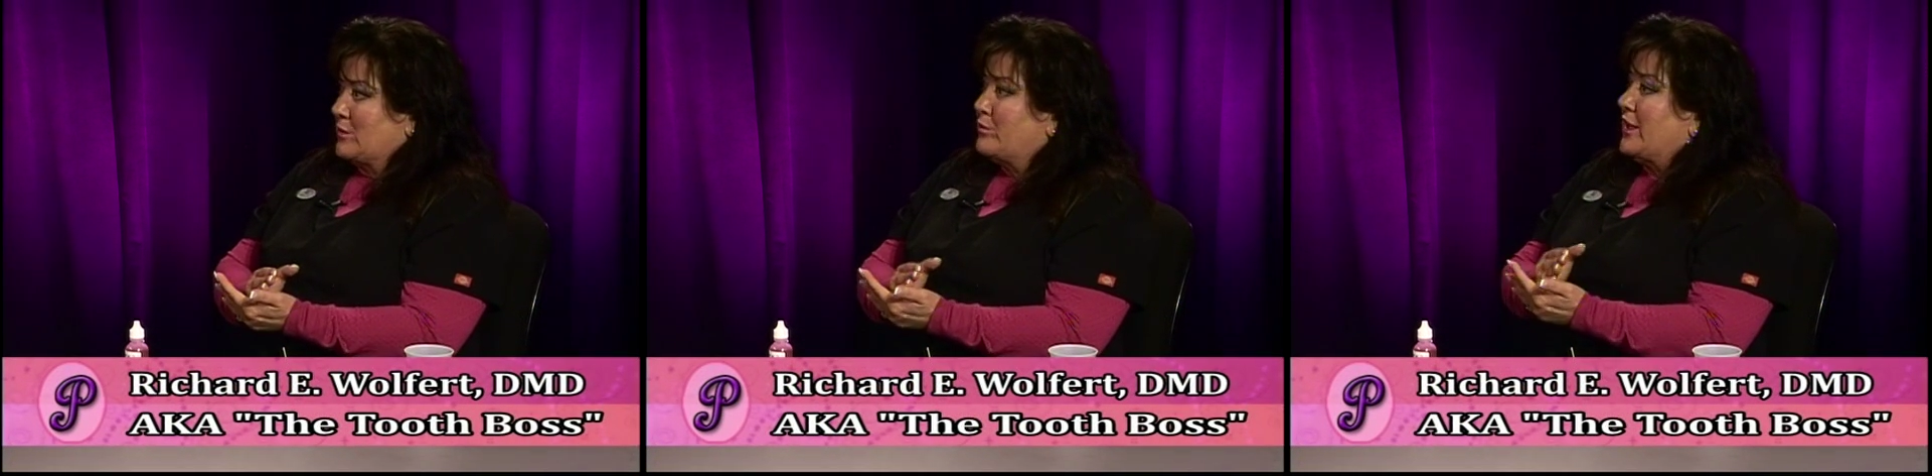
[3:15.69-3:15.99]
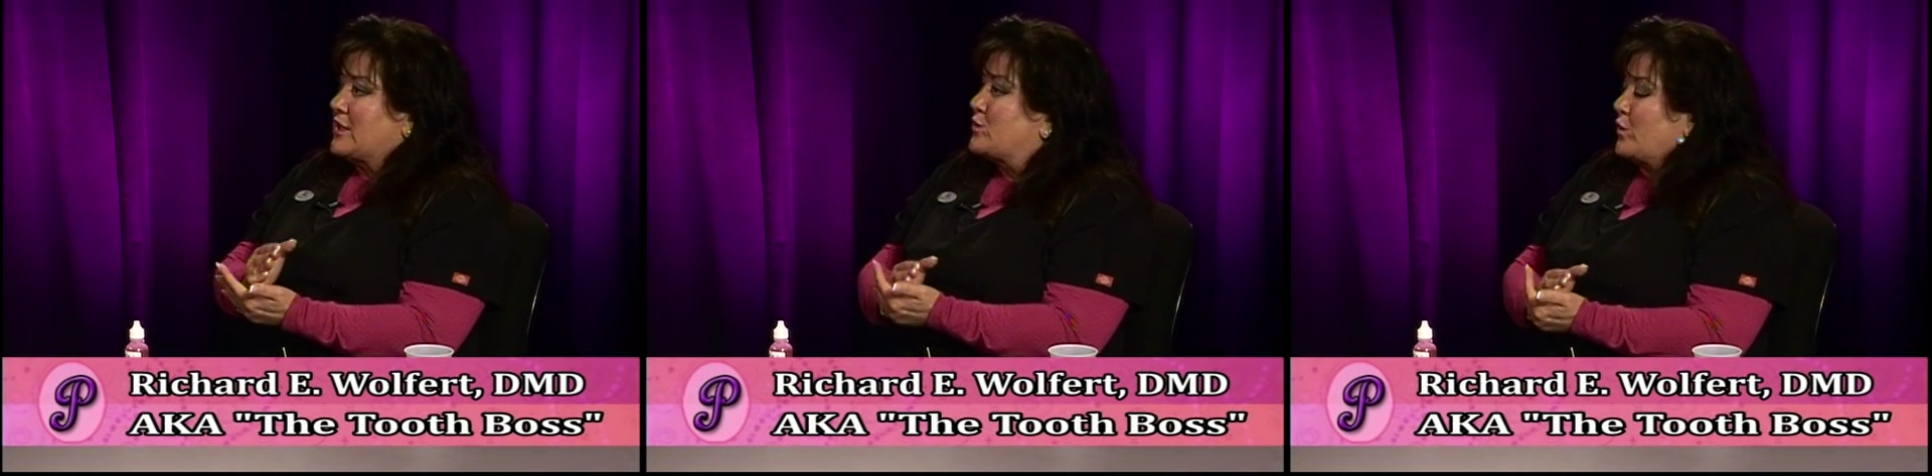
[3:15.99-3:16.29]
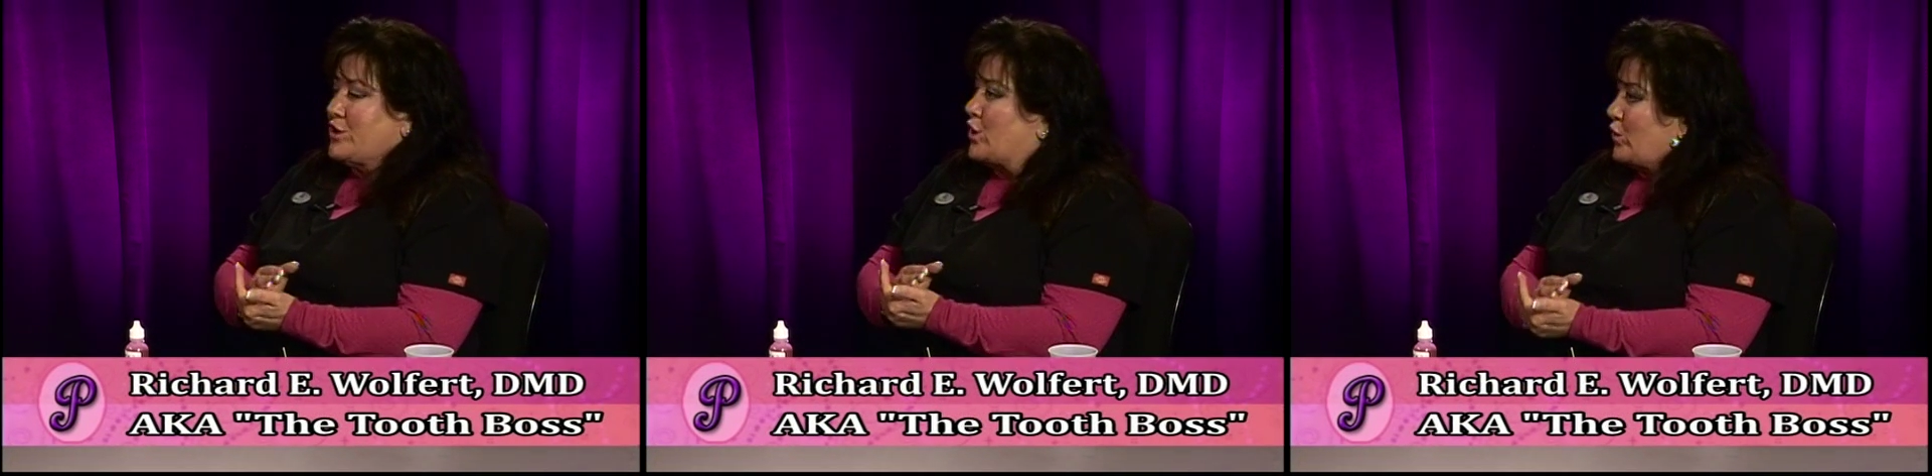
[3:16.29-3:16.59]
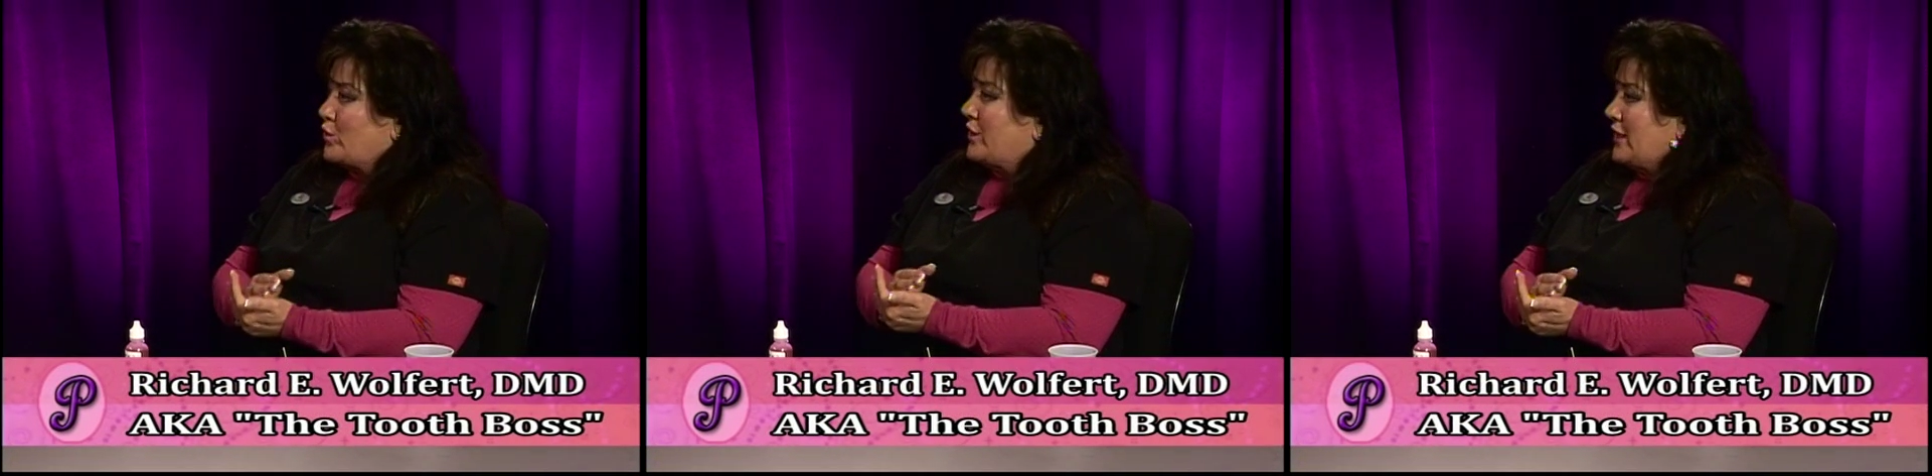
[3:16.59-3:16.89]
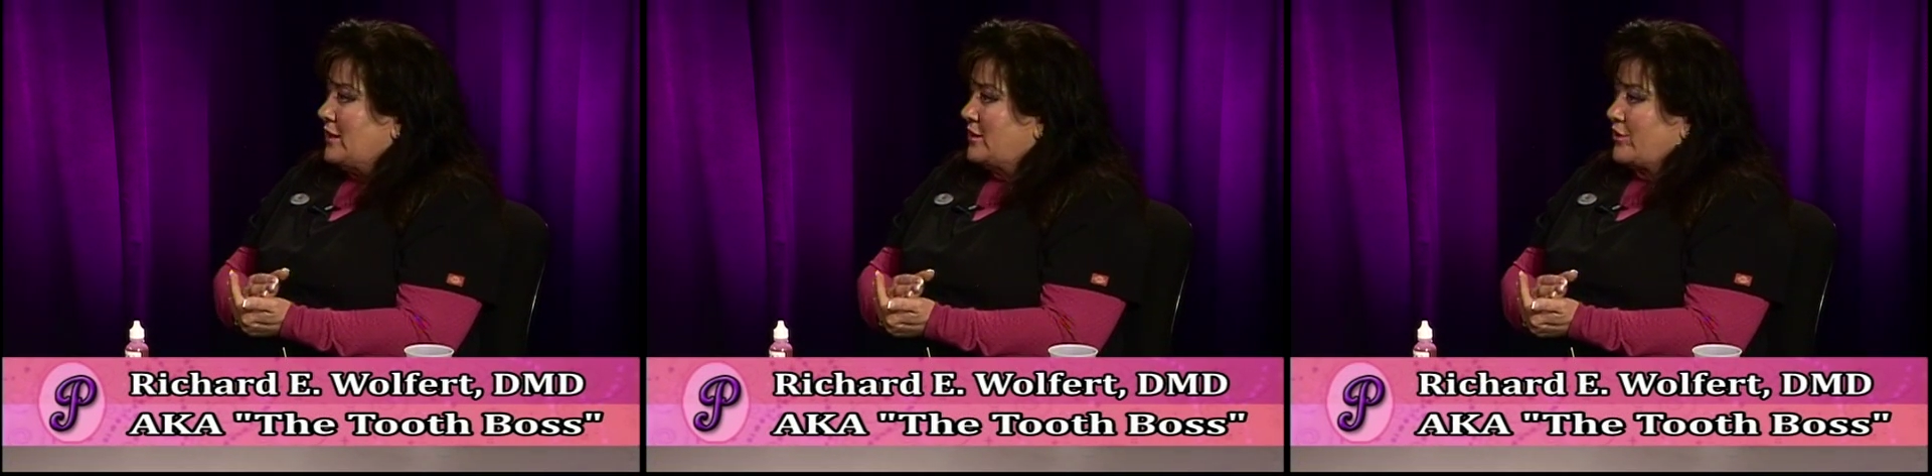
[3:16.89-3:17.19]
because we don't
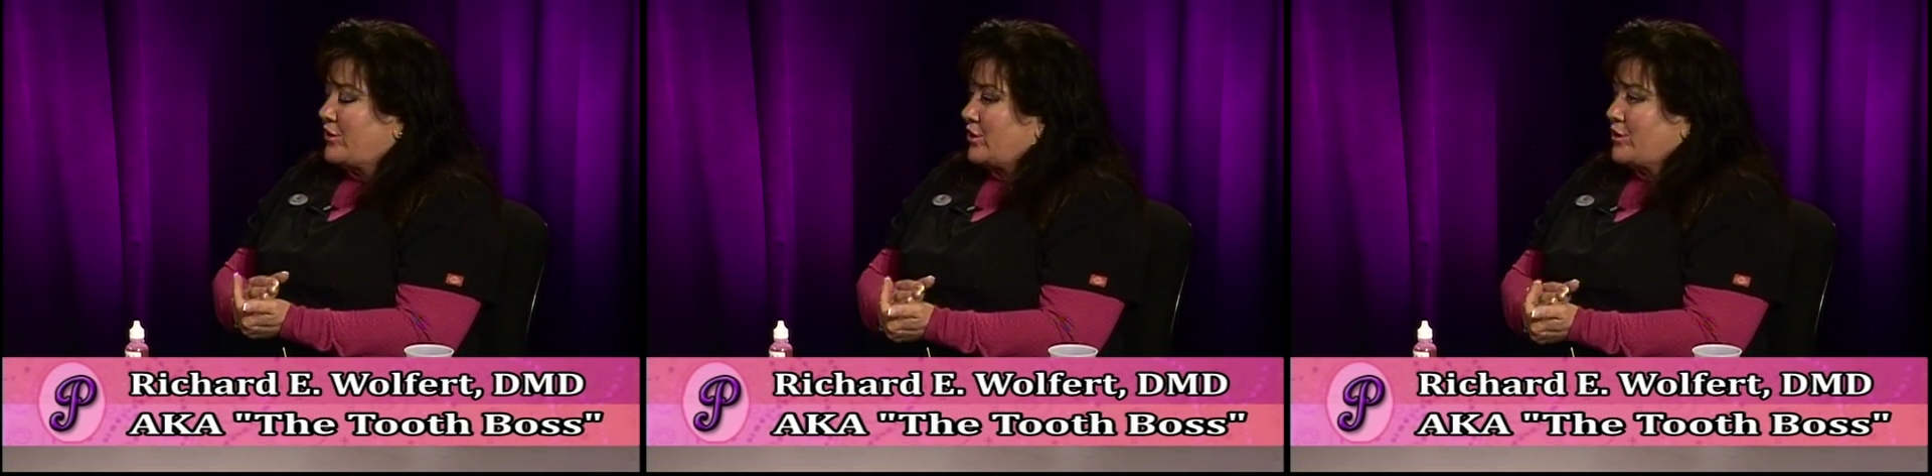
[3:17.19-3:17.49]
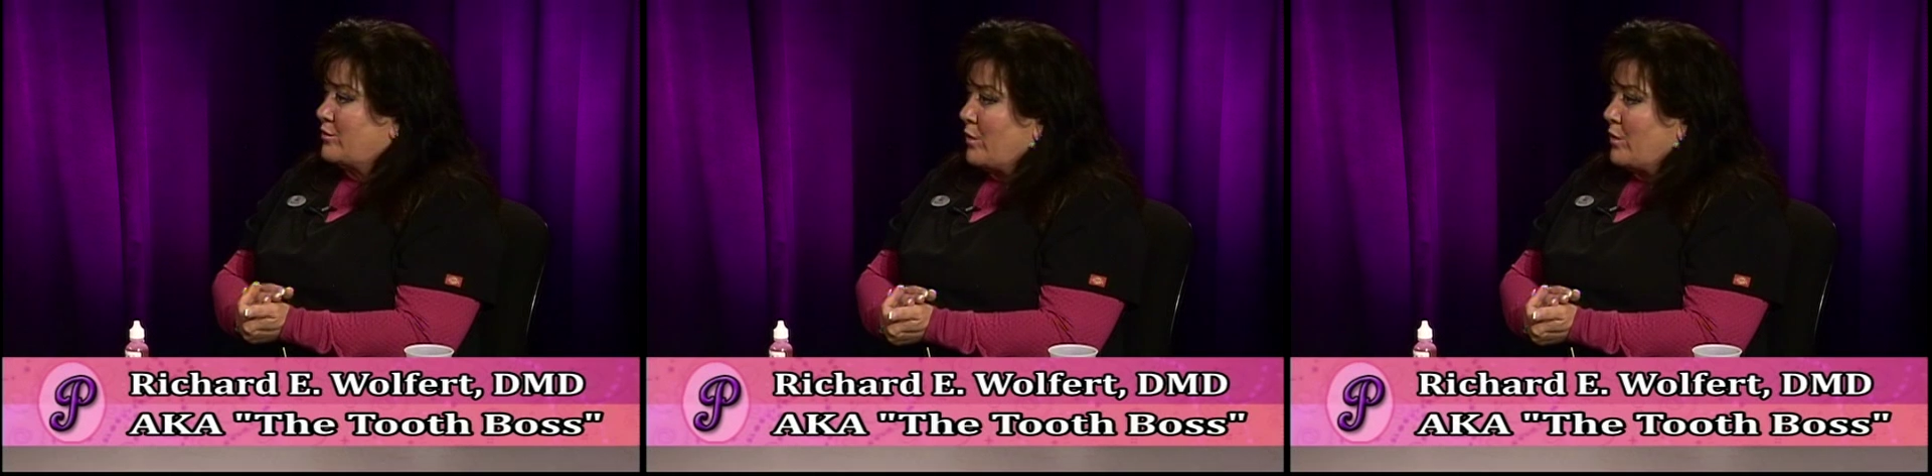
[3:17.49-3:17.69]
need the third